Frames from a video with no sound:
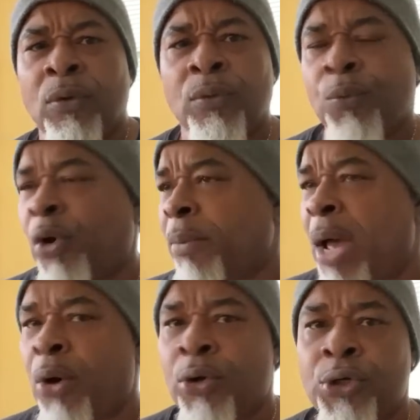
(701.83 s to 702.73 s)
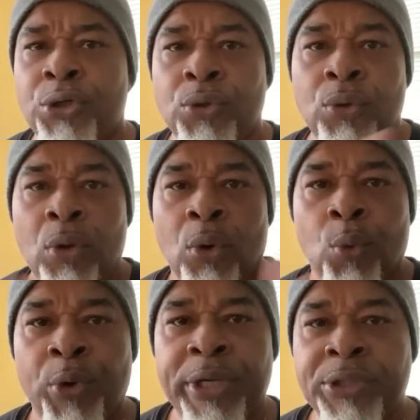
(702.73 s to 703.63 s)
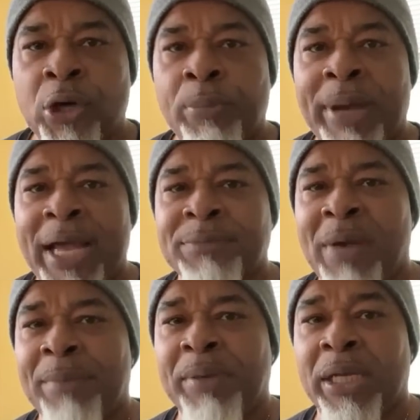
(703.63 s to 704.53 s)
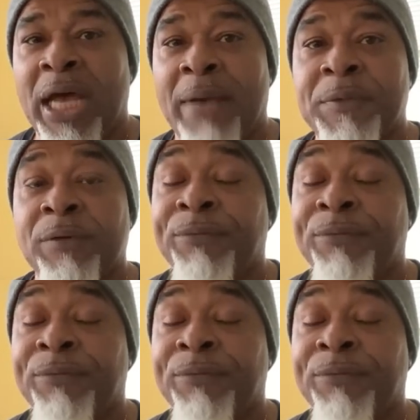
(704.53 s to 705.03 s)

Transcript: what am I going to do? wind turbines might be an option.